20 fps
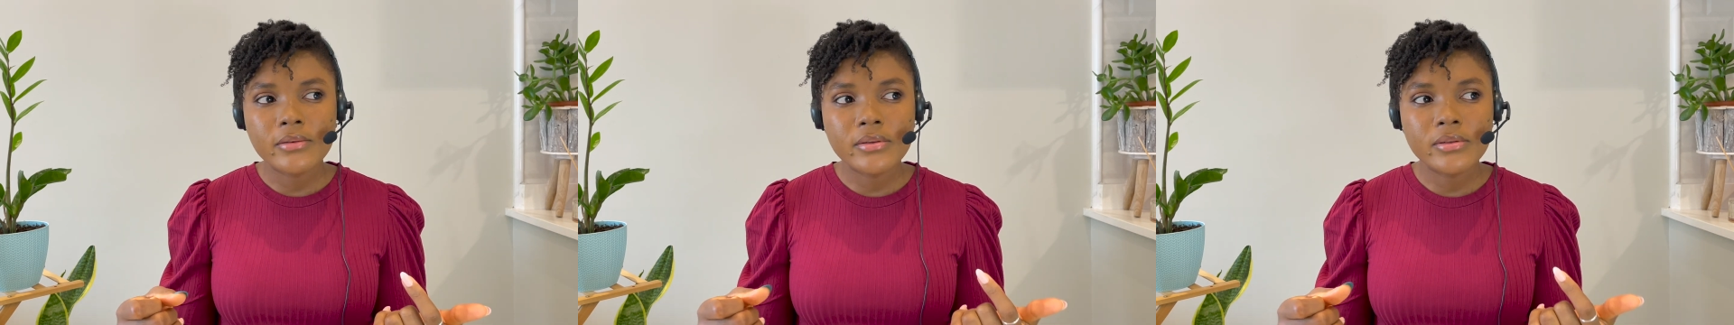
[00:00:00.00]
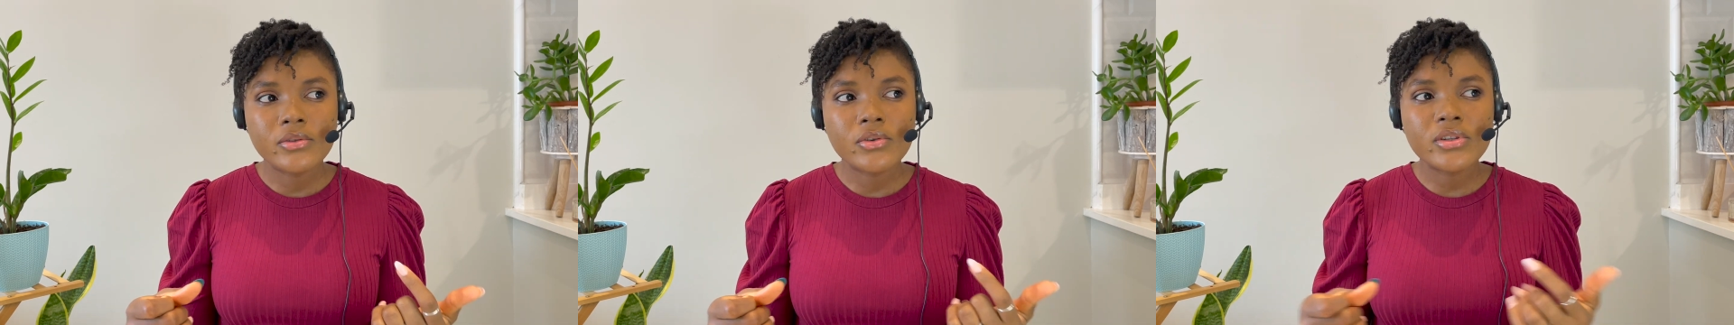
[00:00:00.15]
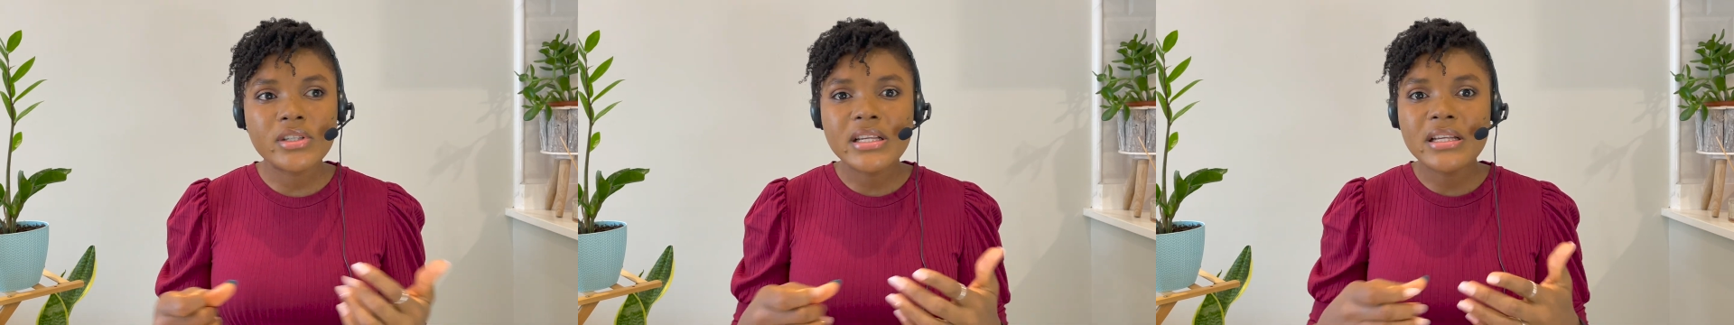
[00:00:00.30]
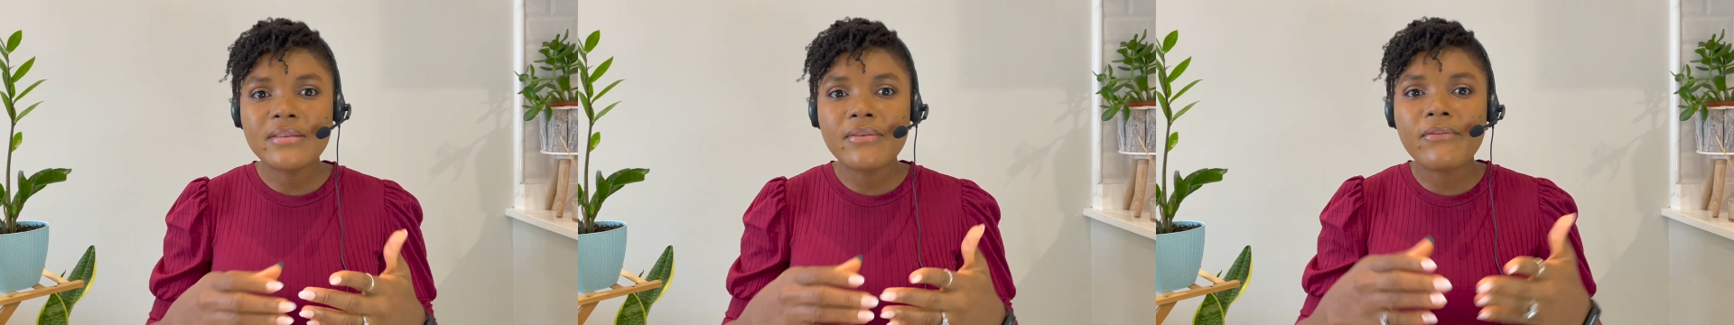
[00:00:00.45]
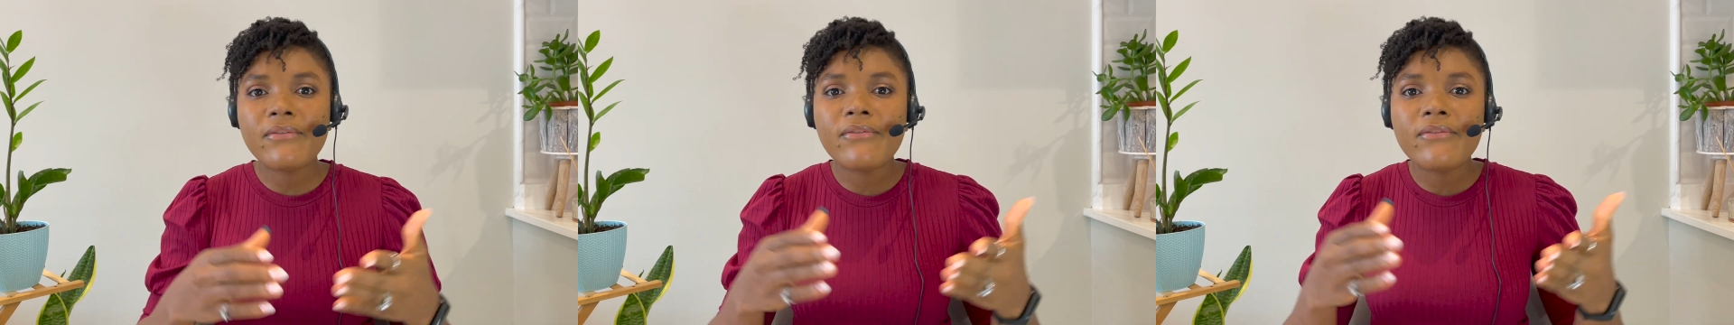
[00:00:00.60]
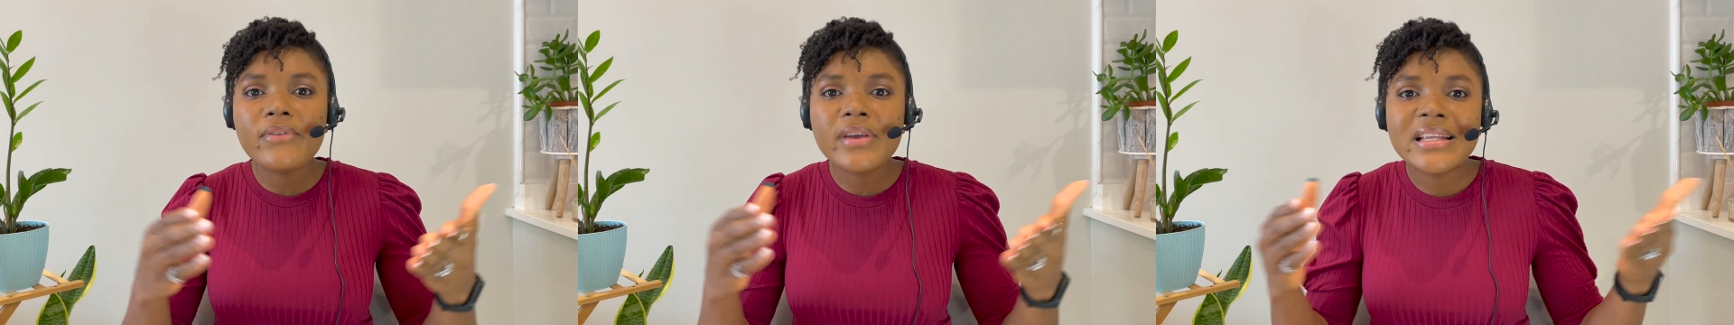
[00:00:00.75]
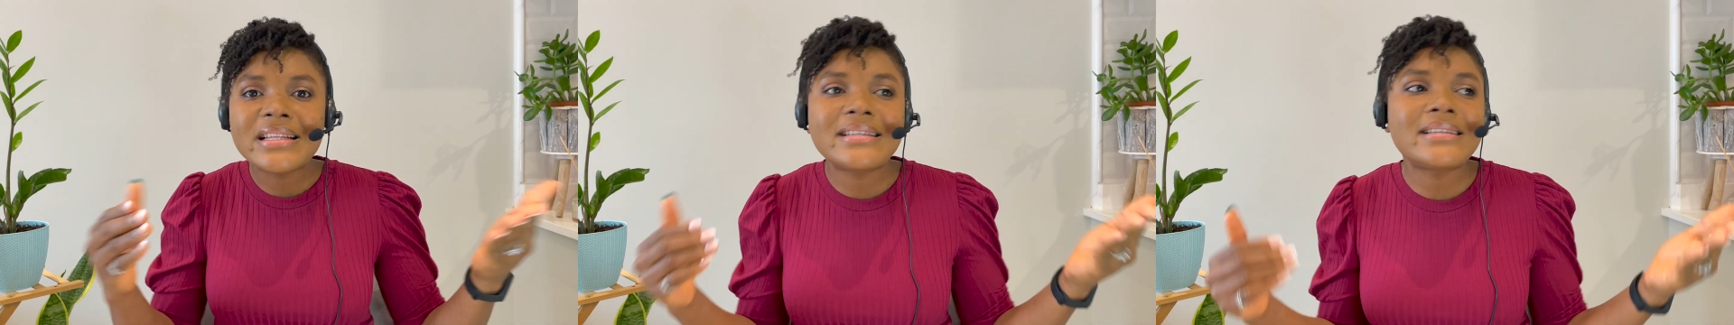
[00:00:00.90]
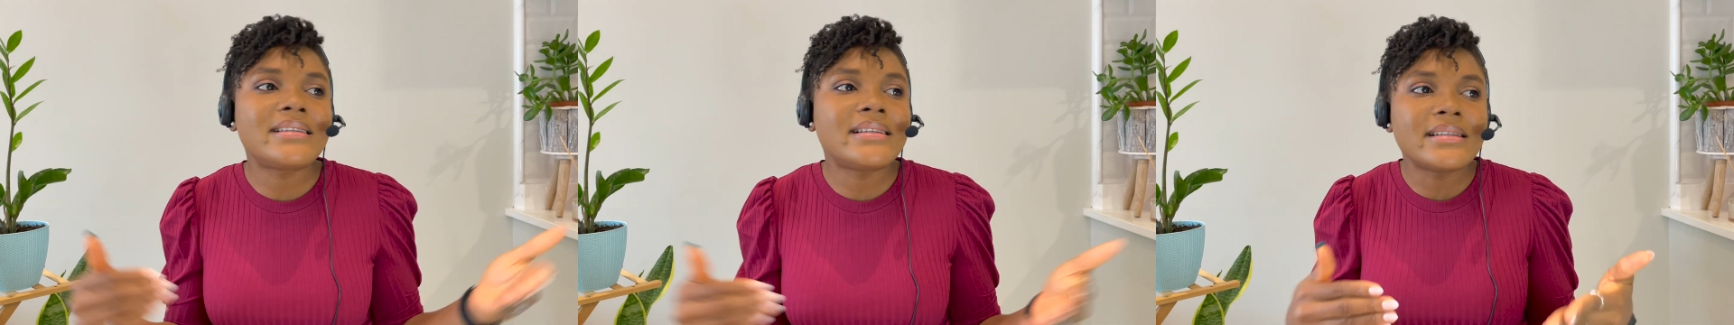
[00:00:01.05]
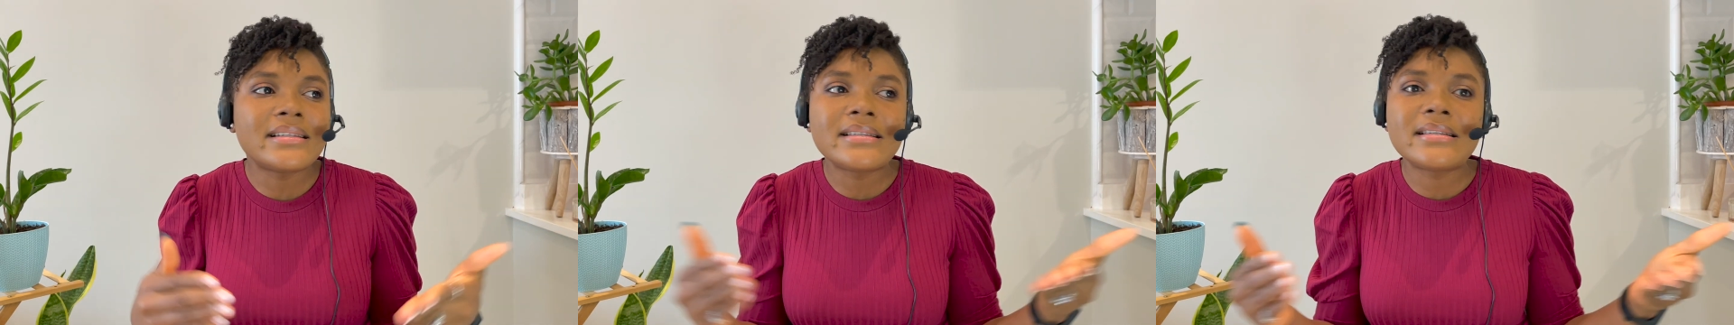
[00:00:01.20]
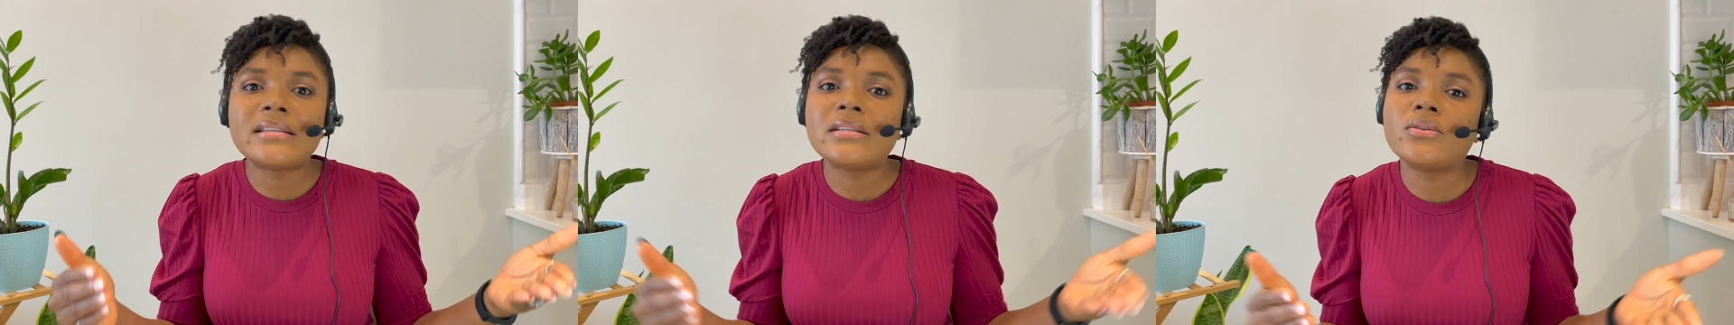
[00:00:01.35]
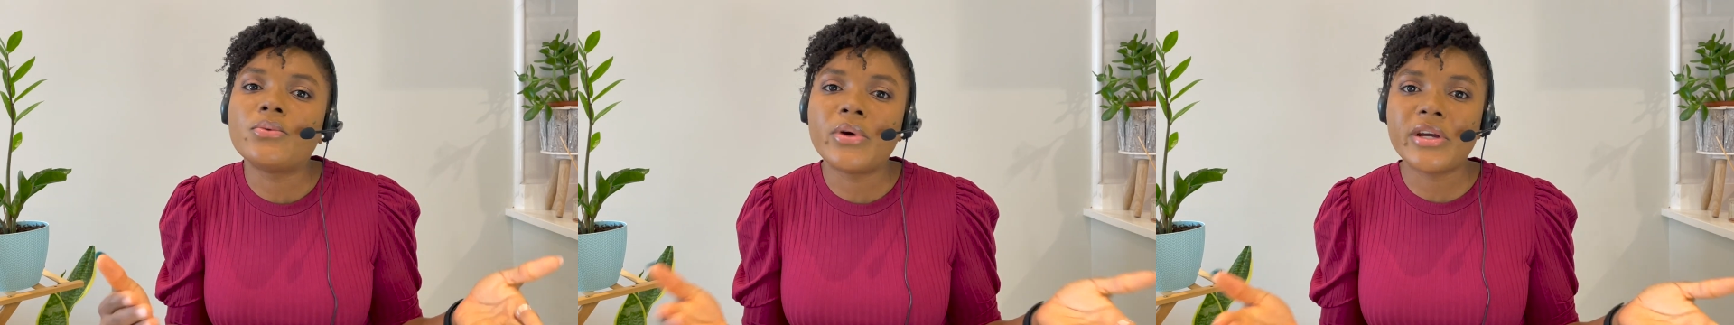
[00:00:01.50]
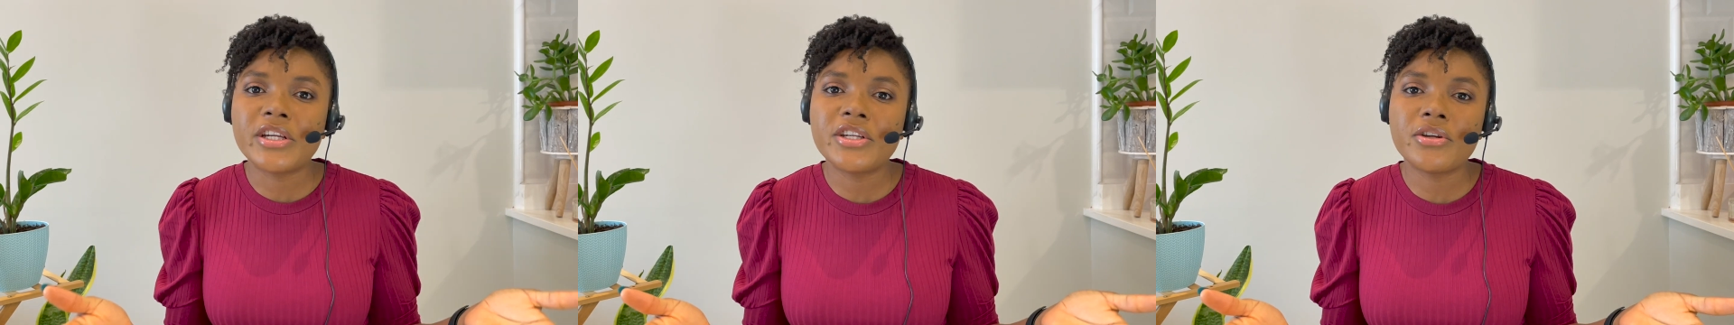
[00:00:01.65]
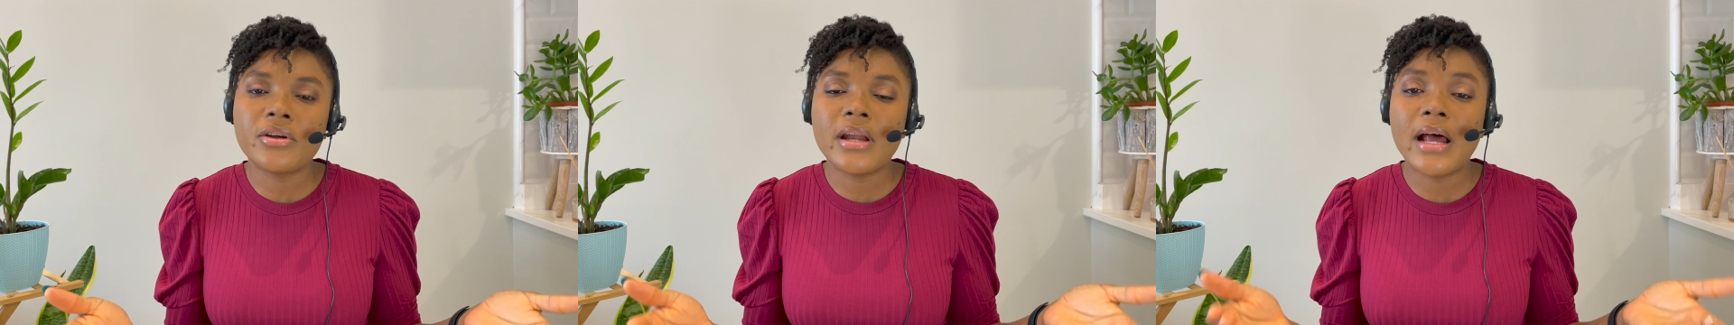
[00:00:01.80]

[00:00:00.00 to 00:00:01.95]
does it fit this situation